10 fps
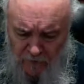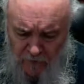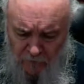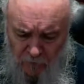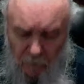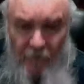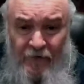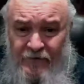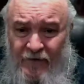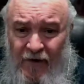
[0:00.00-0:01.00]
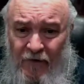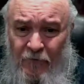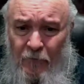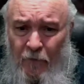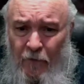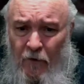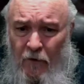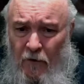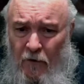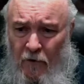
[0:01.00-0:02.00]
I've always said
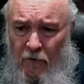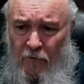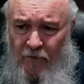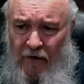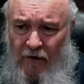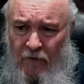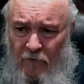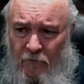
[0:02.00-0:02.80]
that